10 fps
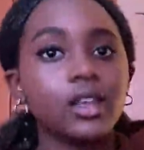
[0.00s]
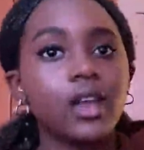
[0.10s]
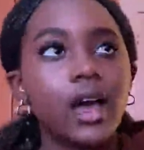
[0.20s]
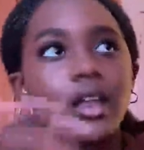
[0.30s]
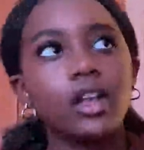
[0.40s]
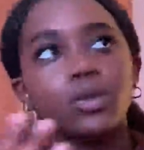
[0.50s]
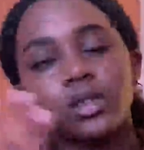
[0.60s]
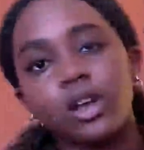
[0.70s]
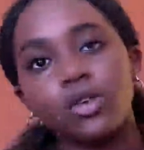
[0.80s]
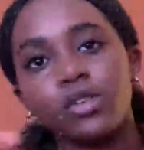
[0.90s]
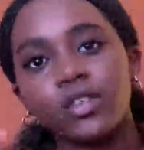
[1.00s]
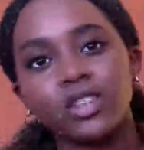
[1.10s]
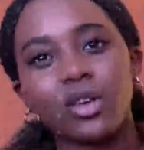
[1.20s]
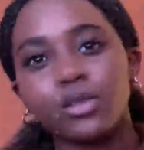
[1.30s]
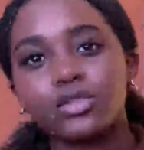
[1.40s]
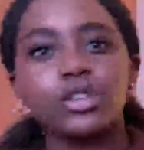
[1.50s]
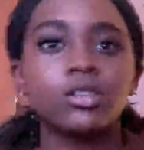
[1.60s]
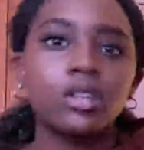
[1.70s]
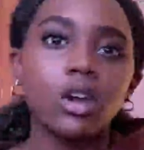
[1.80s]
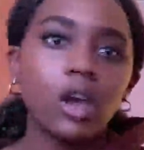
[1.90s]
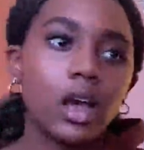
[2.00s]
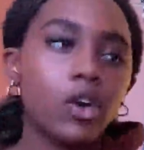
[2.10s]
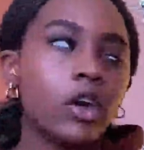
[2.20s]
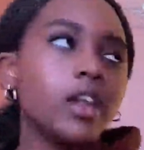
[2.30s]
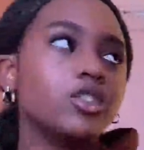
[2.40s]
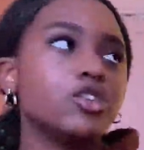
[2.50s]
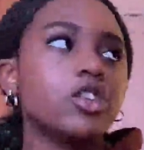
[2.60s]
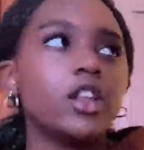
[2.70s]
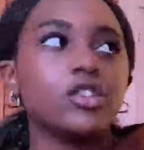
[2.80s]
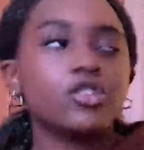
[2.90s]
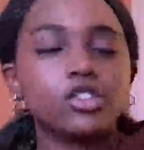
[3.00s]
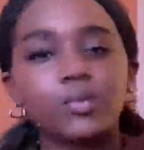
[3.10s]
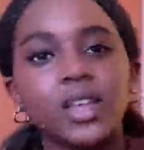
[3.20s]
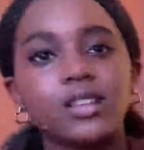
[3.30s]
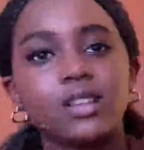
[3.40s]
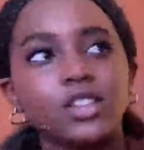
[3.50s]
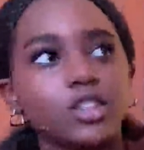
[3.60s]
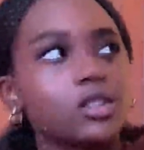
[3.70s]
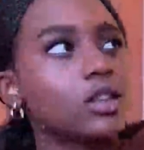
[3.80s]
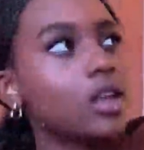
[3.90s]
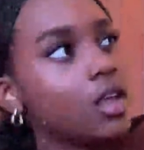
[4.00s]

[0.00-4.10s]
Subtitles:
and then it will tell you if it's out of tune or in tune, and you just basically just